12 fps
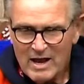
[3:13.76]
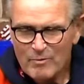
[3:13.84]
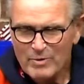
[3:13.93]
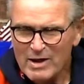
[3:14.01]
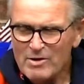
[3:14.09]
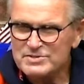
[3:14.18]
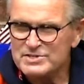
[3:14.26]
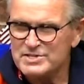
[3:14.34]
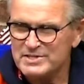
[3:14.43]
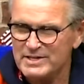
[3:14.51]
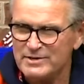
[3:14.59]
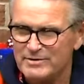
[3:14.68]
When I was a
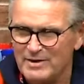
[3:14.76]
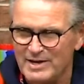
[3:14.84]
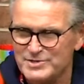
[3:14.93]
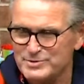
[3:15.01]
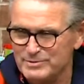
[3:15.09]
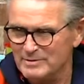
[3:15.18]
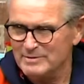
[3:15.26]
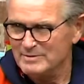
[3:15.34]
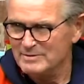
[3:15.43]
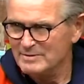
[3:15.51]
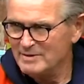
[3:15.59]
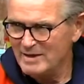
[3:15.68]
senior in high school,
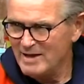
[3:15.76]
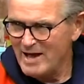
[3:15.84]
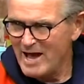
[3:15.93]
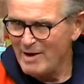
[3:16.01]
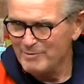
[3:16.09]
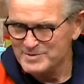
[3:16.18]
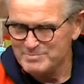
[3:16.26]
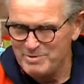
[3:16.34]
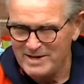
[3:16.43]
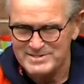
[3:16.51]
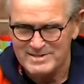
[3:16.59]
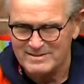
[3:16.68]
I was
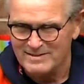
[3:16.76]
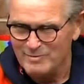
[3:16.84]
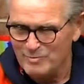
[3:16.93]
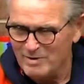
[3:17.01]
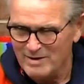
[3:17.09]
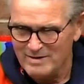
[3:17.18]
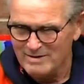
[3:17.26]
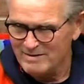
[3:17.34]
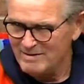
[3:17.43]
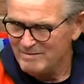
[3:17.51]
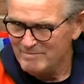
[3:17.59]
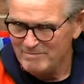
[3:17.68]
basically one
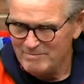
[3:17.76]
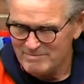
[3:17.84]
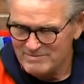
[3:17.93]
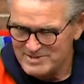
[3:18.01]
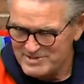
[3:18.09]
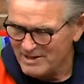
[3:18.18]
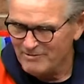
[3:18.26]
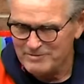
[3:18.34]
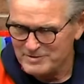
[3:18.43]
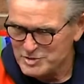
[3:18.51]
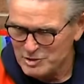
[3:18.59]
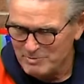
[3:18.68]

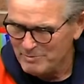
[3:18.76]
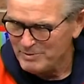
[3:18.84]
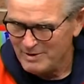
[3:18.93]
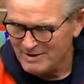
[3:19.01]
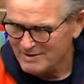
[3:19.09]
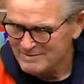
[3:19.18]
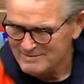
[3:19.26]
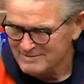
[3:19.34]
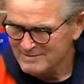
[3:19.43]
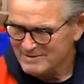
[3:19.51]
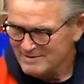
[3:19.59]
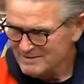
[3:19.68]
selfish human being.
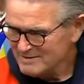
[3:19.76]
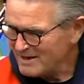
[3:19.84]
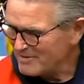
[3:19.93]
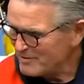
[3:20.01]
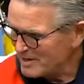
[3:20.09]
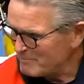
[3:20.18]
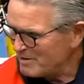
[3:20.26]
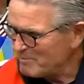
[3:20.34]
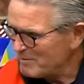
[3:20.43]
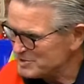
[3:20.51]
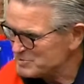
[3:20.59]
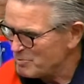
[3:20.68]
I thought about
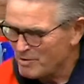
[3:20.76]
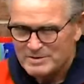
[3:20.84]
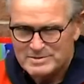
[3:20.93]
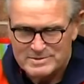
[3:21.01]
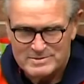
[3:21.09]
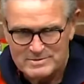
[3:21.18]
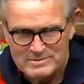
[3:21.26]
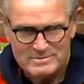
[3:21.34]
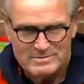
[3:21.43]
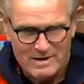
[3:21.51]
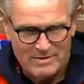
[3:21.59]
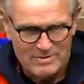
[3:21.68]
my sports,
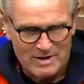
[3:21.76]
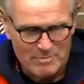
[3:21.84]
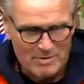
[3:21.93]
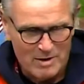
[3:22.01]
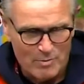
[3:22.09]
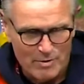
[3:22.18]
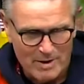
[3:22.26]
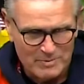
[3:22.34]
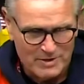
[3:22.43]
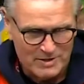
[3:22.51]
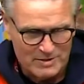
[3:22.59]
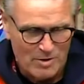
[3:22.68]
I thought about where I'm
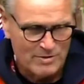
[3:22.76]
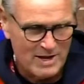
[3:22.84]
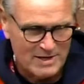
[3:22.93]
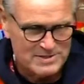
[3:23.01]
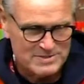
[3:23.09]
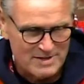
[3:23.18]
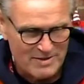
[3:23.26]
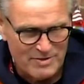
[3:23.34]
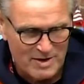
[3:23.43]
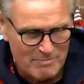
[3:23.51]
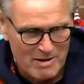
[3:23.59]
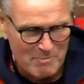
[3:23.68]
going to go next, I thought
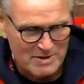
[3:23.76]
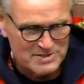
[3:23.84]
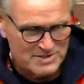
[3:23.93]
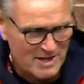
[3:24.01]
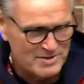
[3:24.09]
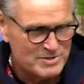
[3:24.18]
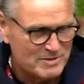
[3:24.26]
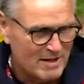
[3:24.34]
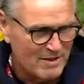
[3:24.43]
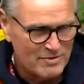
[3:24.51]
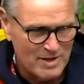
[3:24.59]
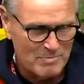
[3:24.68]
about my schedule, I
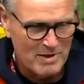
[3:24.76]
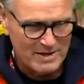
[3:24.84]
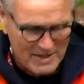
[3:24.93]
thought about